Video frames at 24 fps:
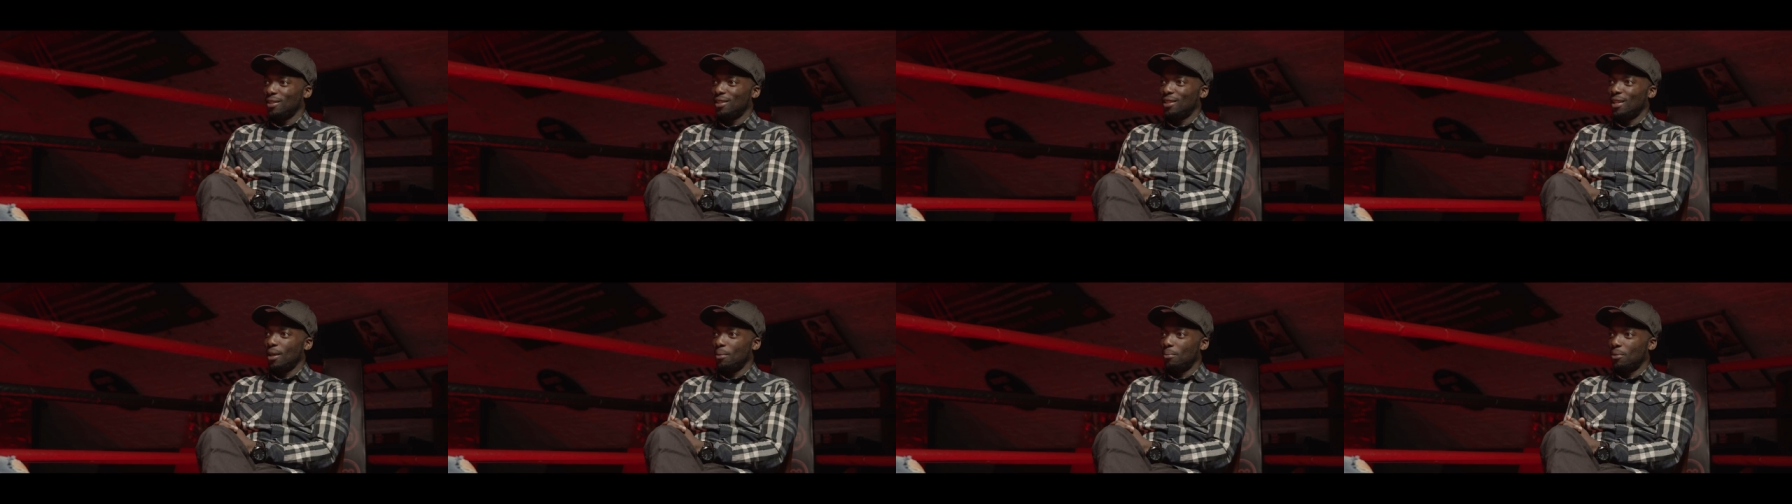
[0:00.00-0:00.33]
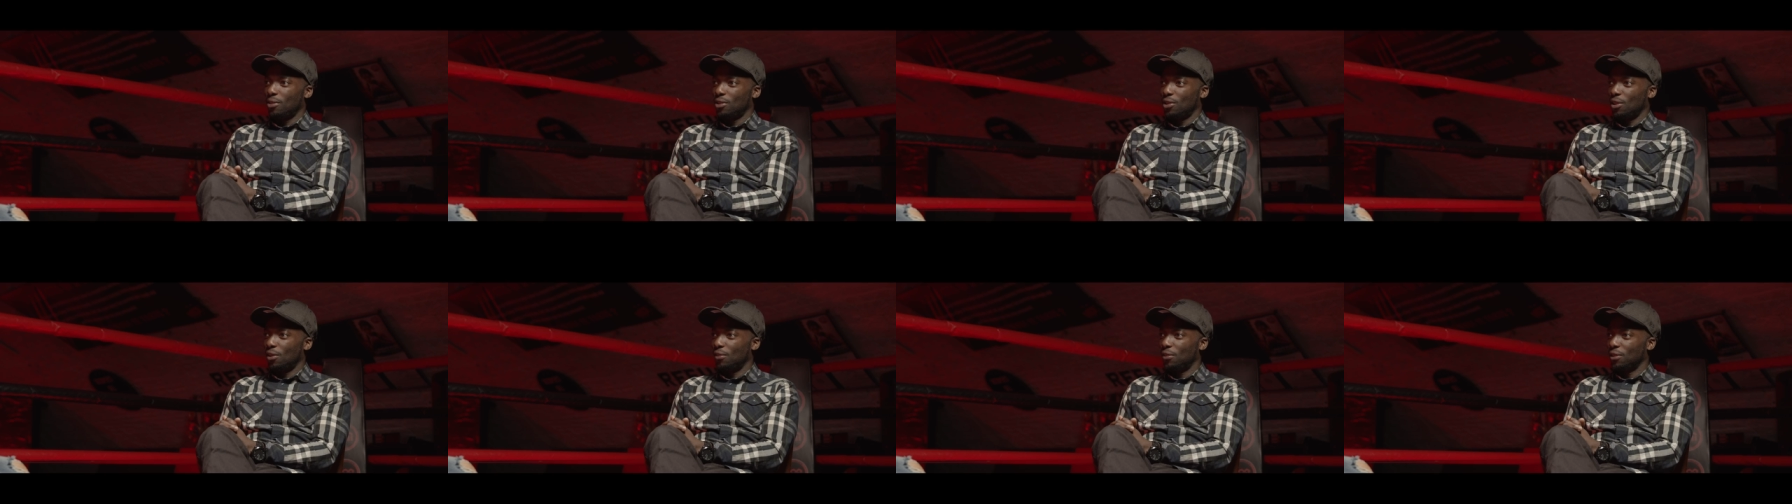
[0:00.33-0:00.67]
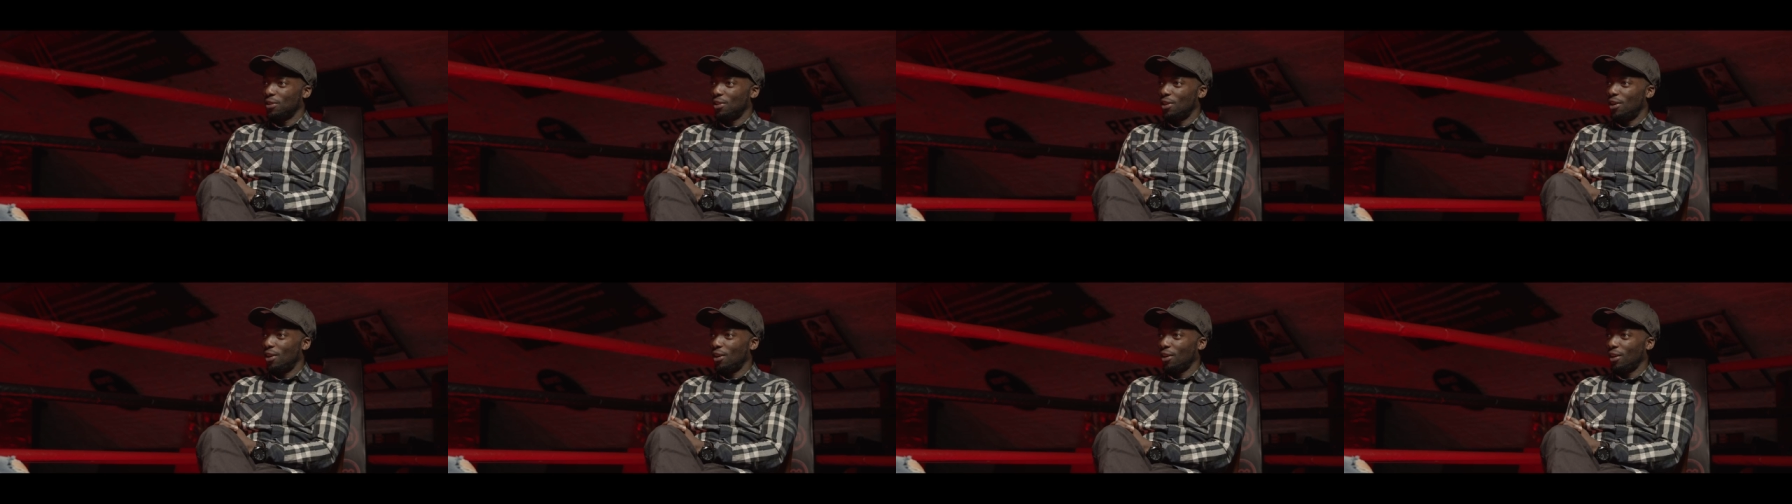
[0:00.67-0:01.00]
set myself a
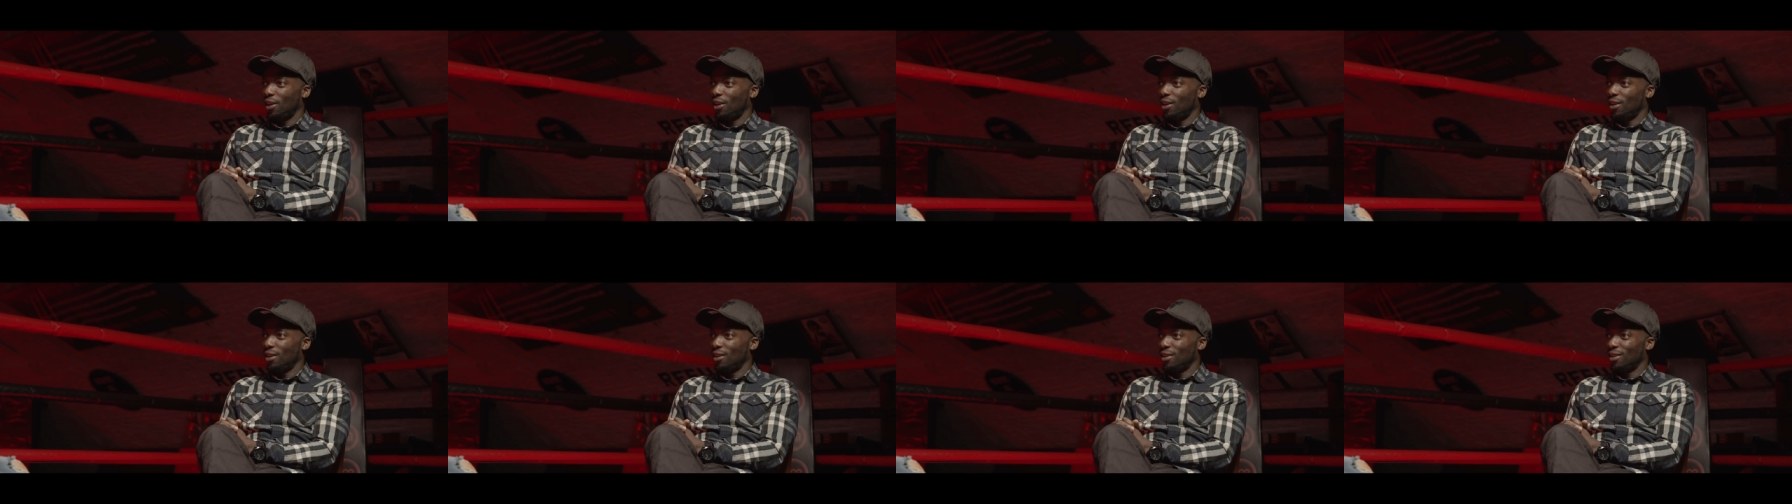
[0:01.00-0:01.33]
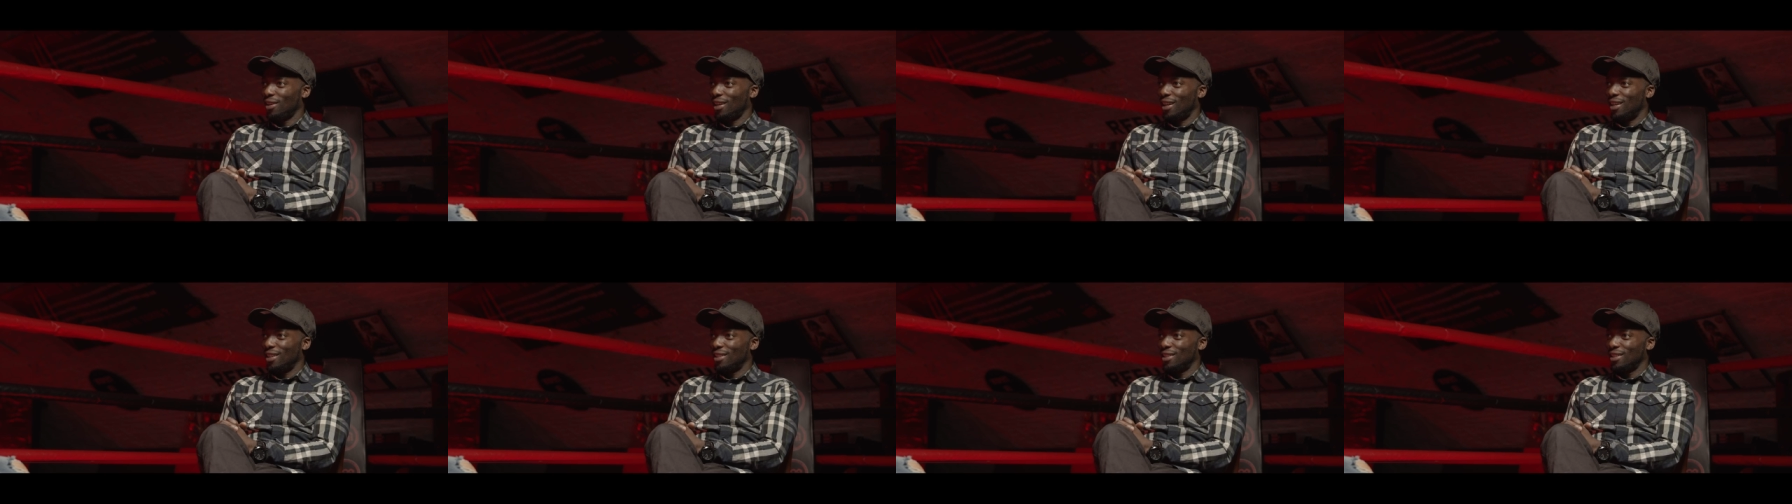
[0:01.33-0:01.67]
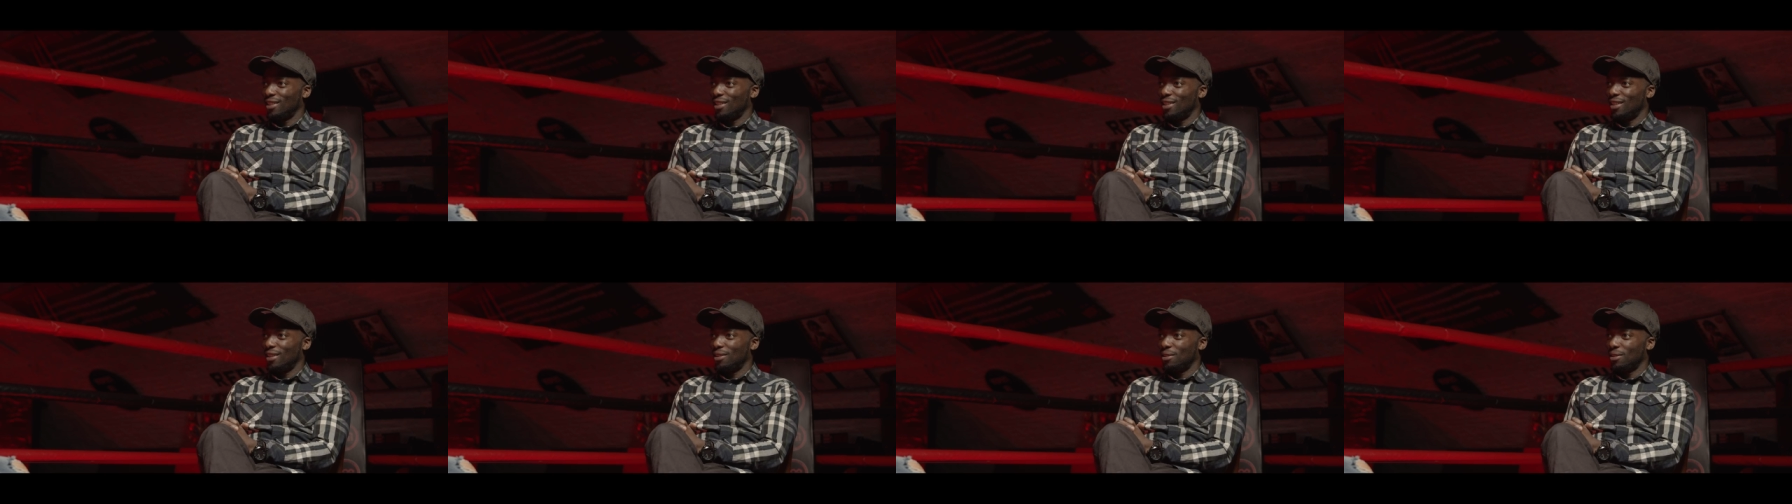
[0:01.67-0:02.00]
target, as
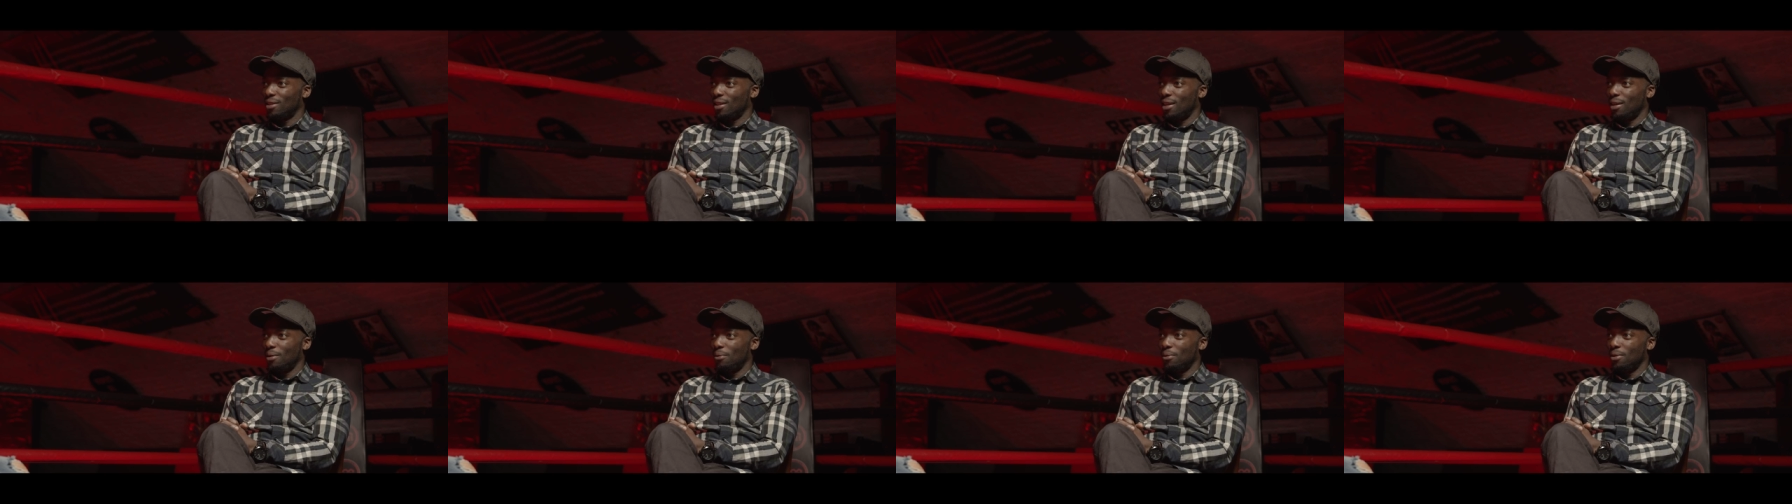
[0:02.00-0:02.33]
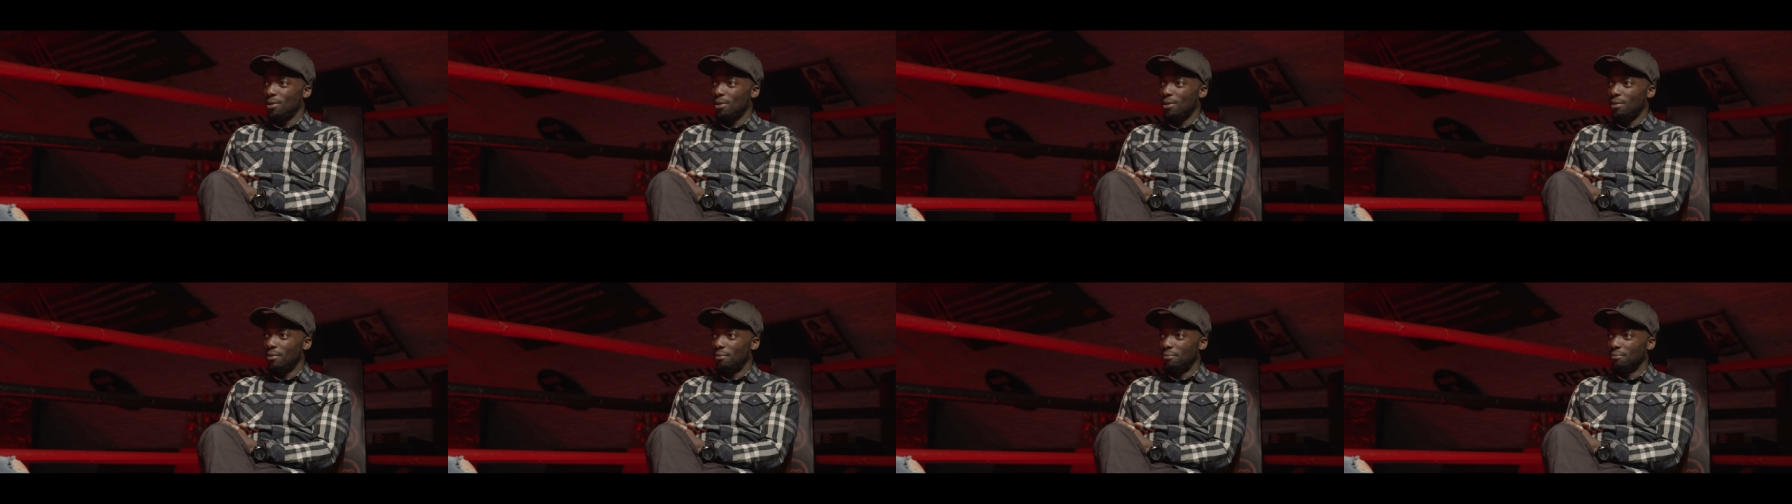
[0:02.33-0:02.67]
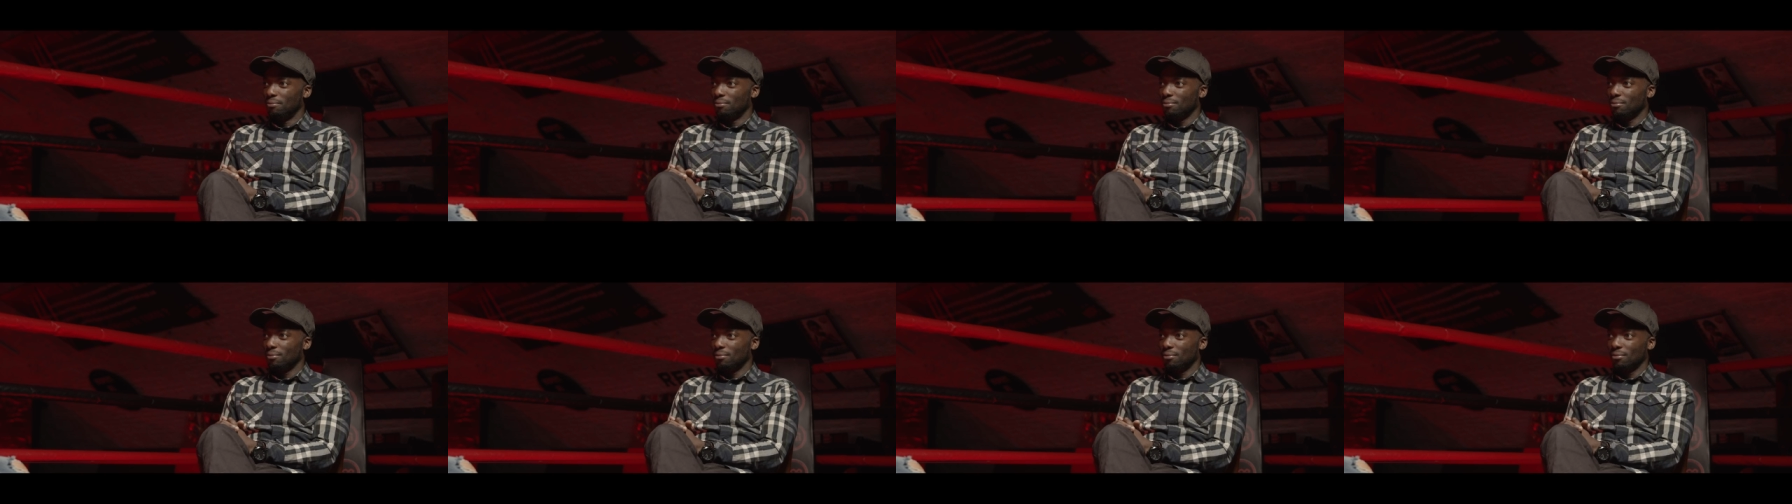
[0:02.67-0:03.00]
in I was like, well,